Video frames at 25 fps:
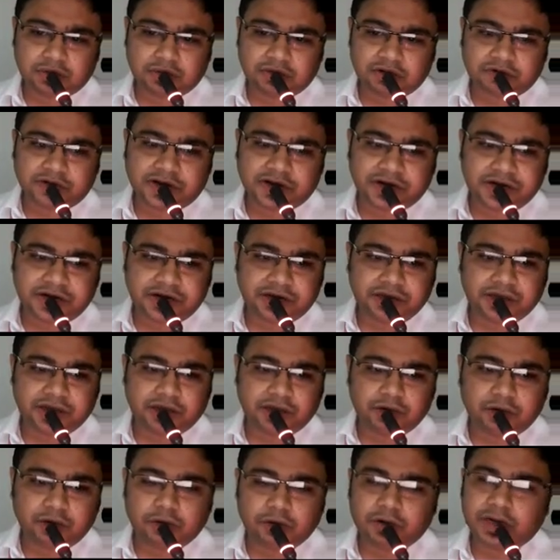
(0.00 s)
provided
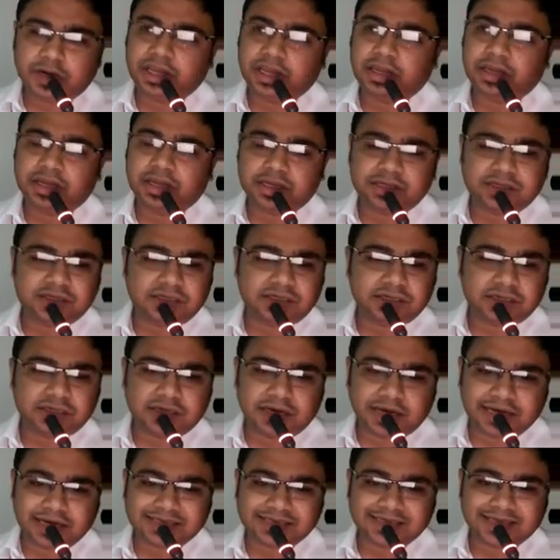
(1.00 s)
the oil is
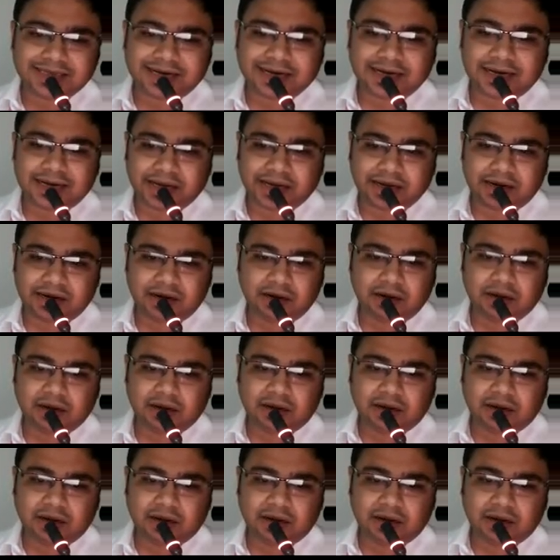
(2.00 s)
less than 10.